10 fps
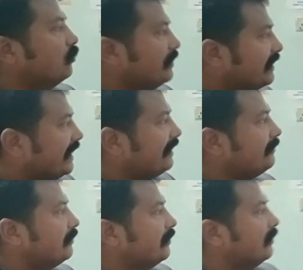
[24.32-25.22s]
We
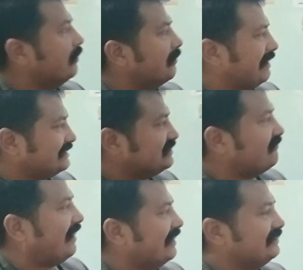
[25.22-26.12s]
can
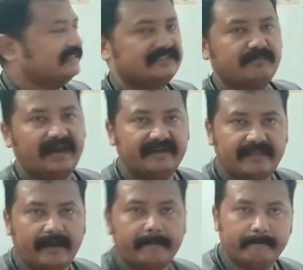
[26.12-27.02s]
classify this by
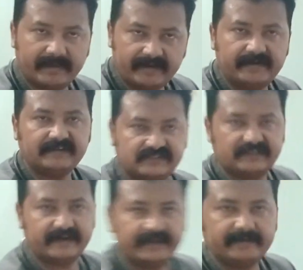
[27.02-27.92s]
the Meierding's
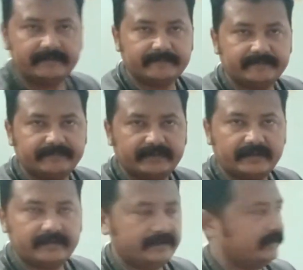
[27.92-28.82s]
grading,
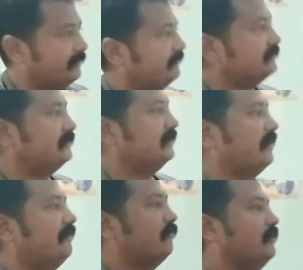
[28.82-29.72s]
in which we
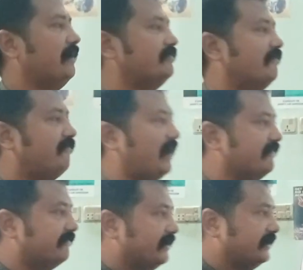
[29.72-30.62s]
have the
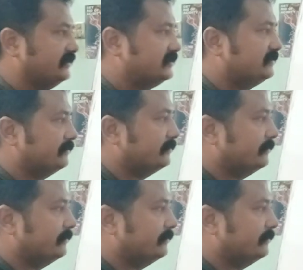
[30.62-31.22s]
5 grades.